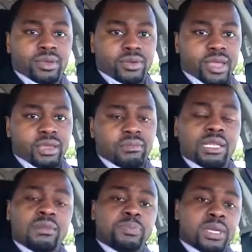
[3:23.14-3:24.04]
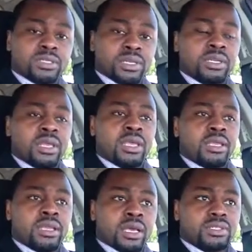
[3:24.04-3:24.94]
Okay, but President
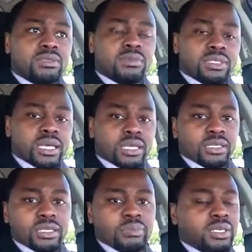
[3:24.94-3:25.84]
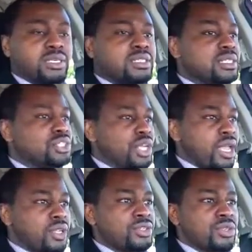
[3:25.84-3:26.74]
Nelson Mandela did, because he
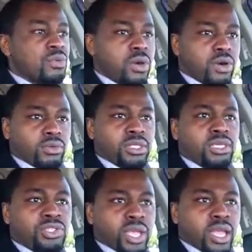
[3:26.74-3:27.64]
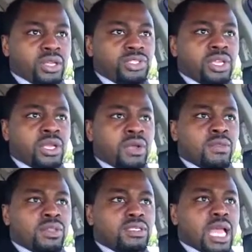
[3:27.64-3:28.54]
changed the world. He changed
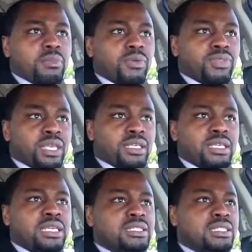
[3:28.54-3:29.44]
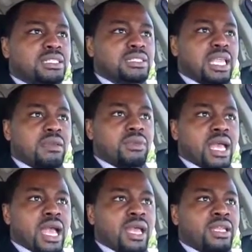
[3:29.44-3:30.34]
the type of thinking. He's in the same
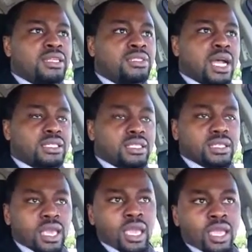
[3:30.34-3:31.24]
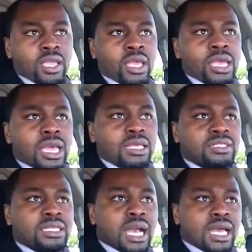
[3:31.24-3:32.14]
line as Dr. King,
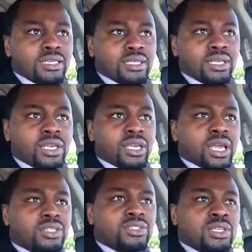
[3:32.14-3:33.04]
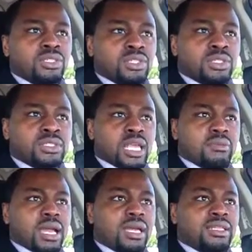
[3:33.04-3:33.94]
as Gandhi, as the
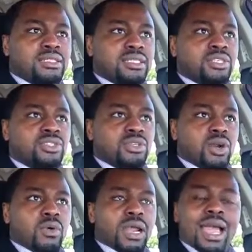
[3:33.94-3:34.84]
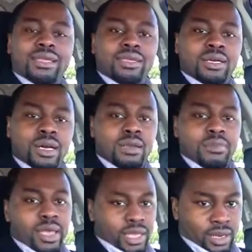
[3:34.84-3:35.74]
same line that says, you know what, I can hug
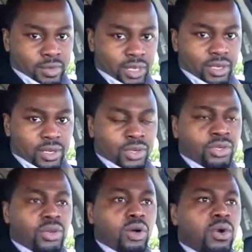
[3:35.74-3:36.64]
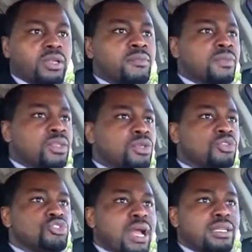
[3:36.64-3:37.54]
my enemy. You know what,
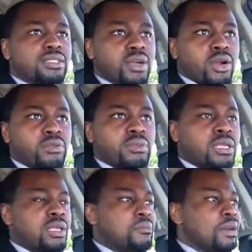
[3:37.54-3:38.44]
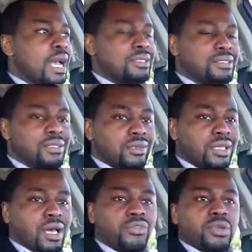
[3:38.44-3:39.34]
you tried to hurt me, but I still
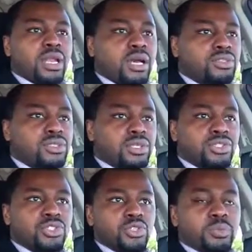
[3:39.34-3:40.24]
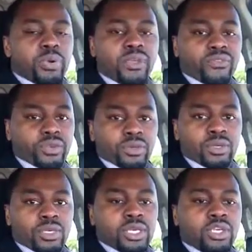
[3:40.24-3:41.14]
love you and I'll still continue to pray for you.
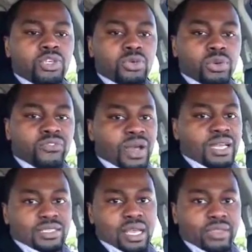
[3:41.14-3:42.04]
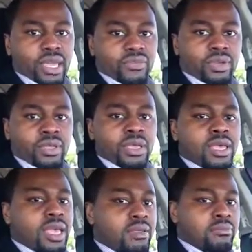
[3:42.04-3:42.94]
He unified South Africa,
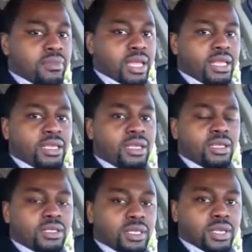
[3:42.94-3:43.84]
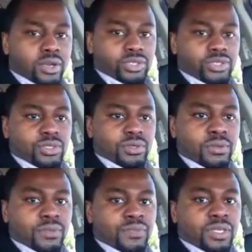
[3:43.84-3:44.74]
and many leaders
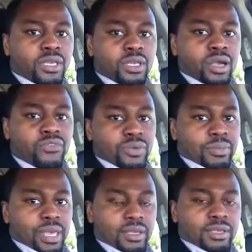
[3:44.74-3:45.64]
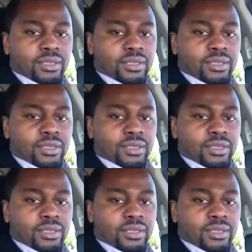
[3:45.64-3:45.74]
can learn from that.